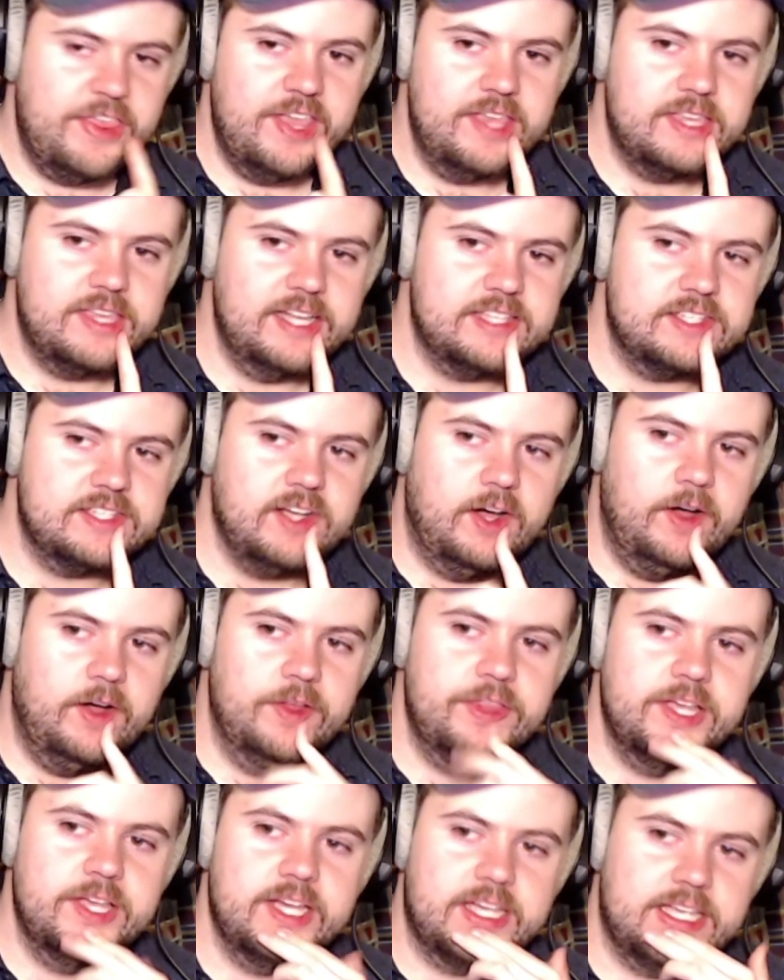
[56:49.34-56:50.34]
think that's all
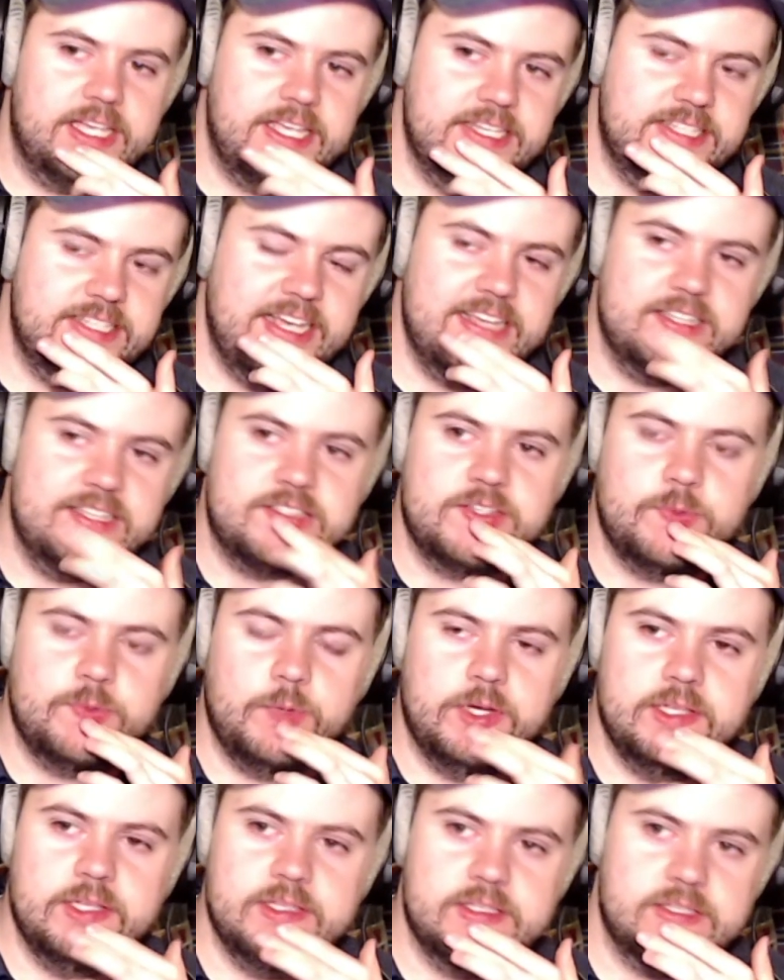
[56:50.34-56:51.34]
the contested
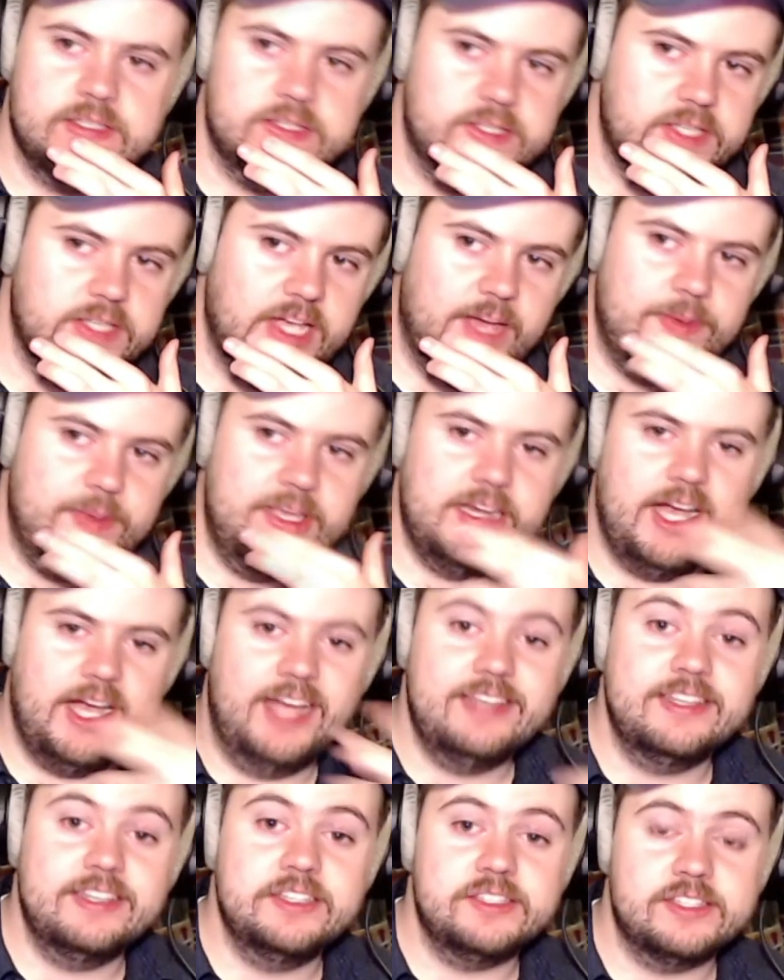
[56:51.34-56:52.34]
ones. I mean, I
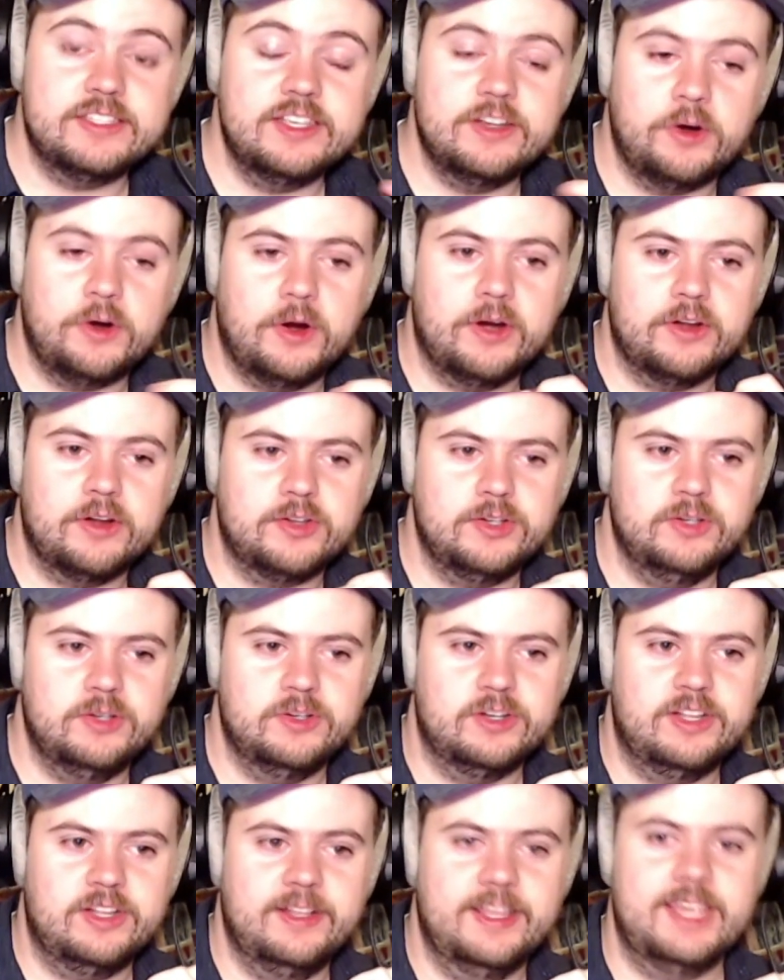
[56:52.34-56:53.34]
did see an article
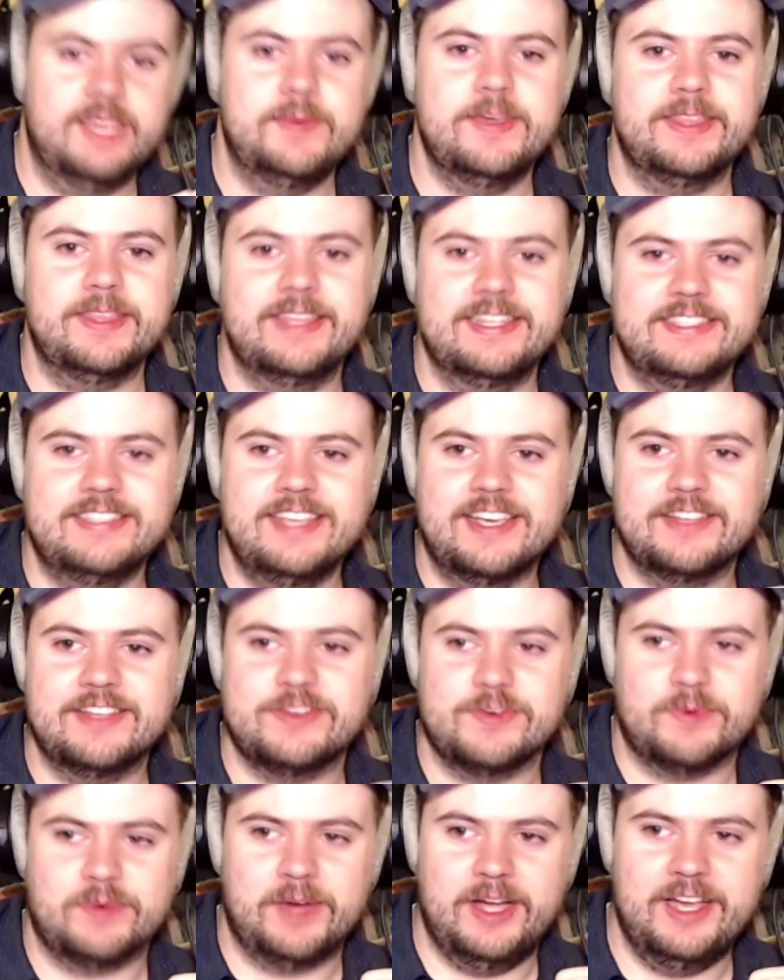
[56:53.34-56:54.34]
claiming that Ticket
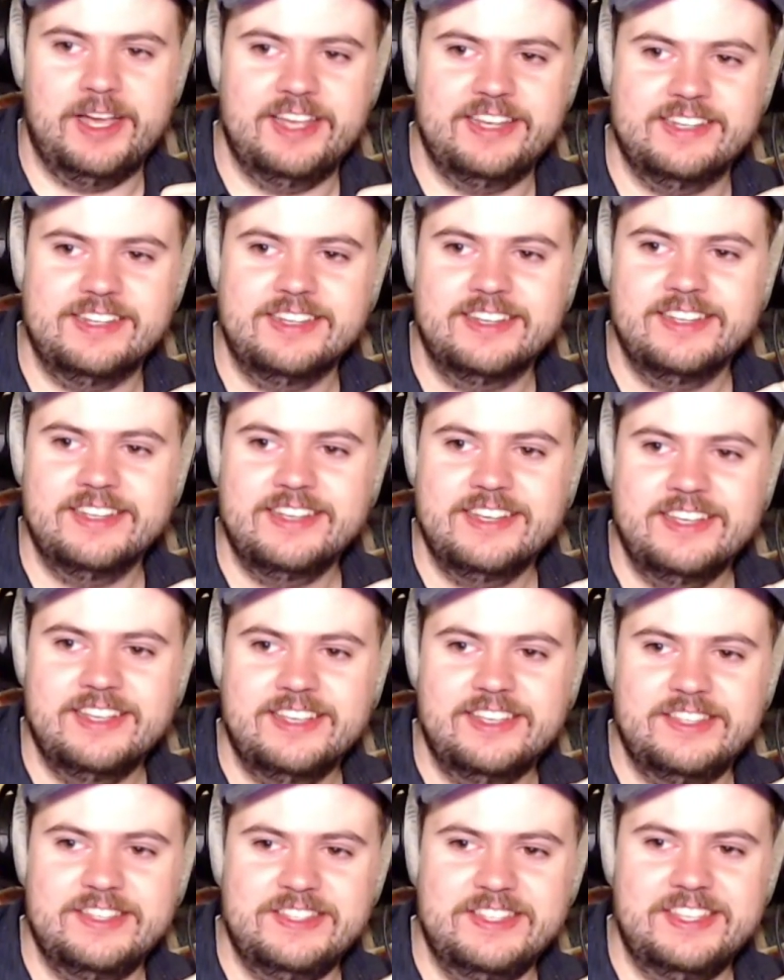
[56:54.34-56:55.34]
to Ride
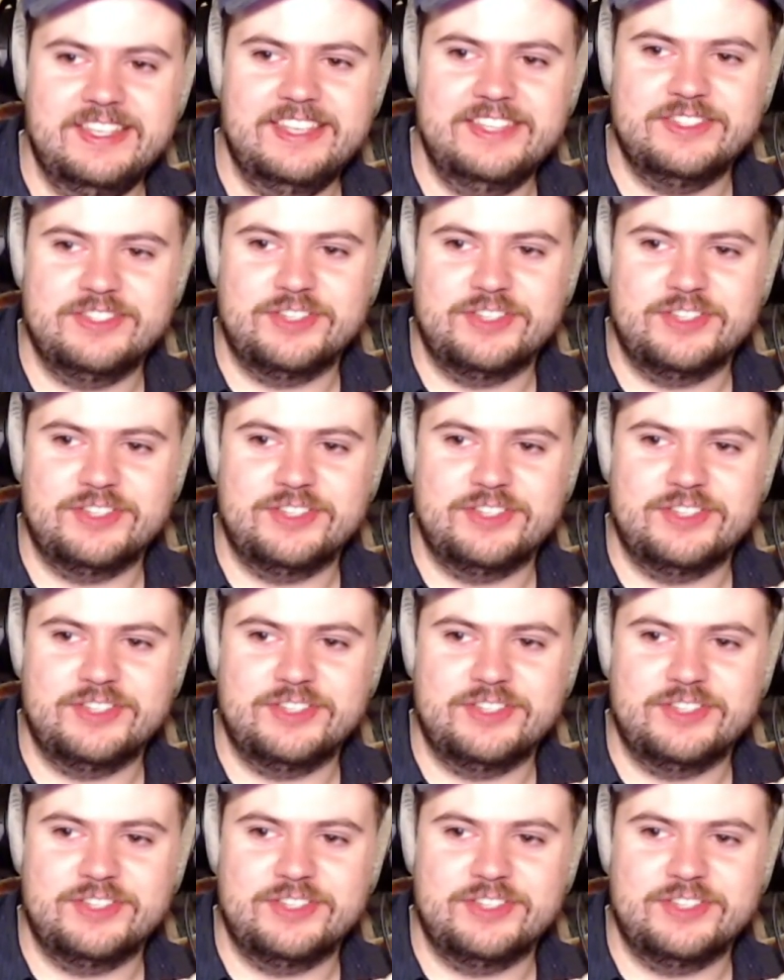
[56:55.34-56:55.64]
is